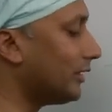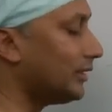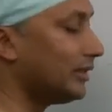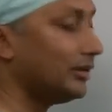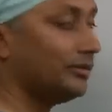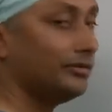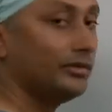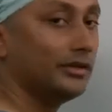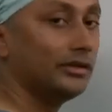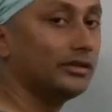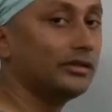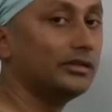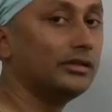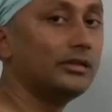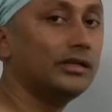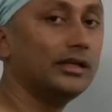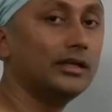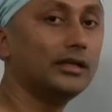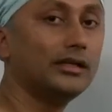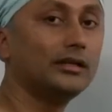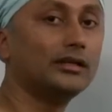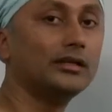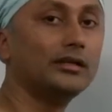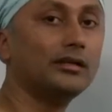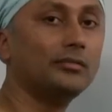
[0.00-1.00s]
that we have to
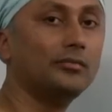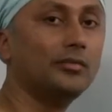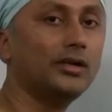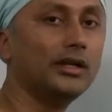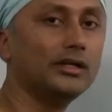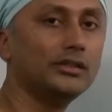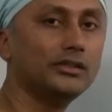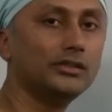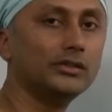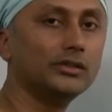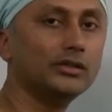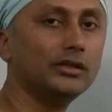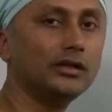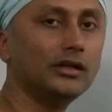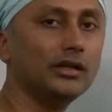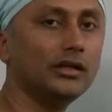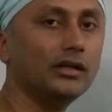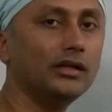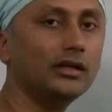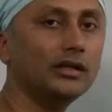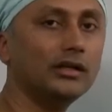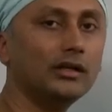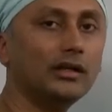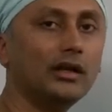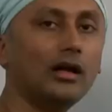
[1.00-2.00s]
take a blood sugar
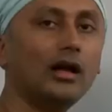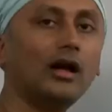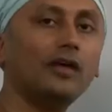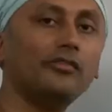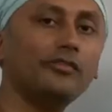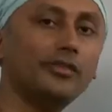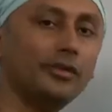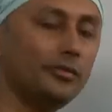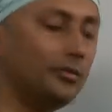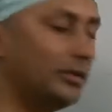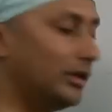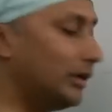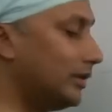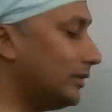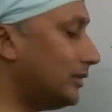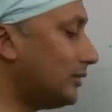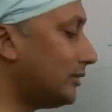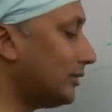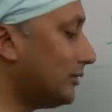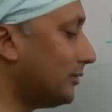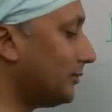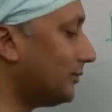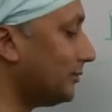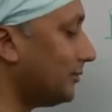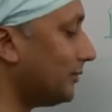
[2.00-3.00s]
reading after meals.